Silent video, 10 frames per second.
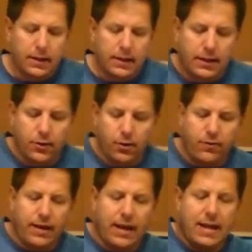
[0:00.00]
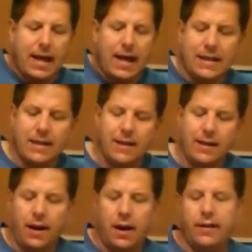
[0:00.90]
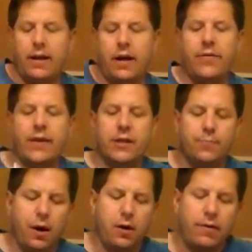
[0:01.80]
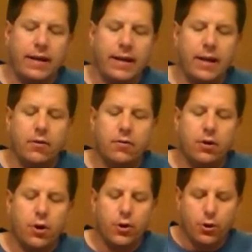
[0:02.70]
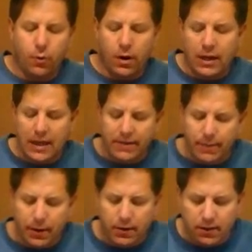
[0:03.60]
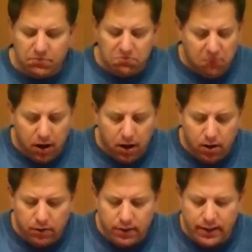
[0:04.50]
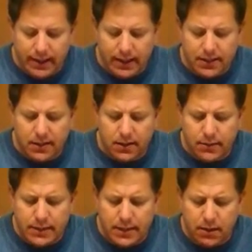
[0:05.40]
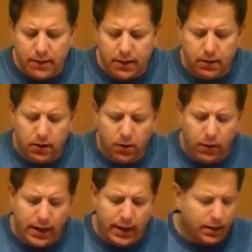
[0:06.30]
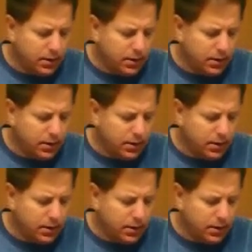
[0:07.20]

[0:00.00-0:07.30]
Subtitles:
Now don't forget, at the on this part right here, you want to leave about the thickness of the material away.